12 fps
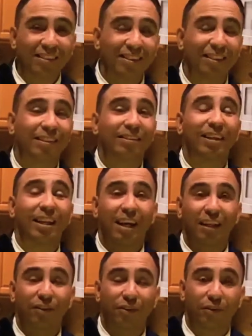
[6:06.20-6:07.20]
is the
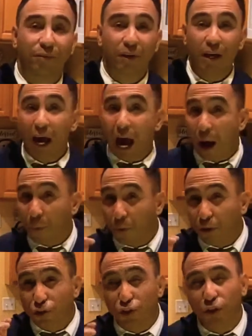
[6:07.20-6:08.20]
cilantro. I want to
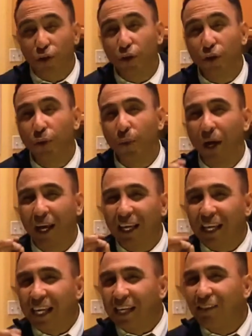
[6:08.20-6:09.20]
show you an
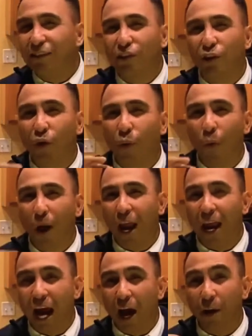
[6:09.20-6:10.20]
easier way
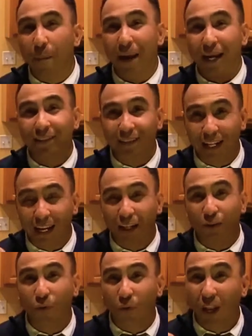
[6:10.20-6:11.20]
how to make
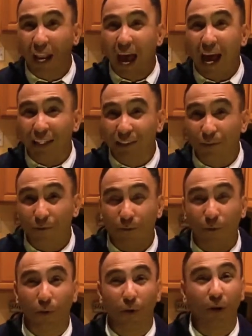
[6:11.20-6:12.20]
cilantro last
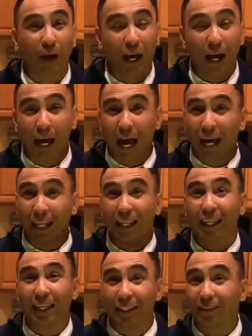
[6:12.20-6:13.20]
for at
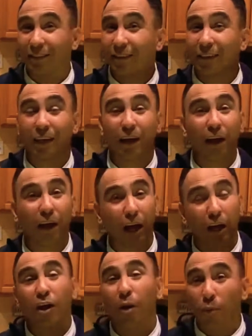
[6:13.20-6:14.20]
least a
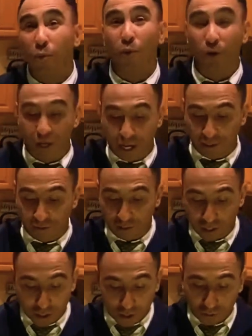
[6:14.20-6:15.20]
couple more days.
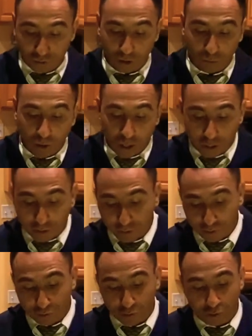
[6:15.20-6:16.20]
So this is
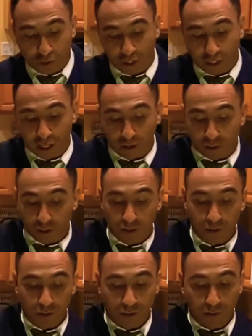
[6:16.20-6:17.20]
a trick that I learned
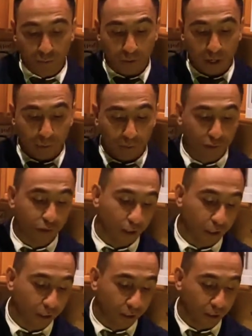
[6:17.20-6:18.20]
when I was young
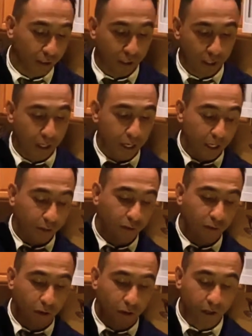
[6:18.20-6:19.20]
and
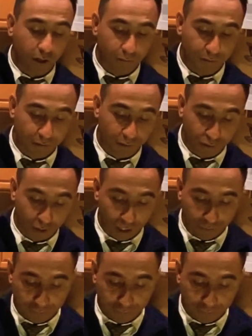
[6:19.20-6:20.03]
starting off as a chef,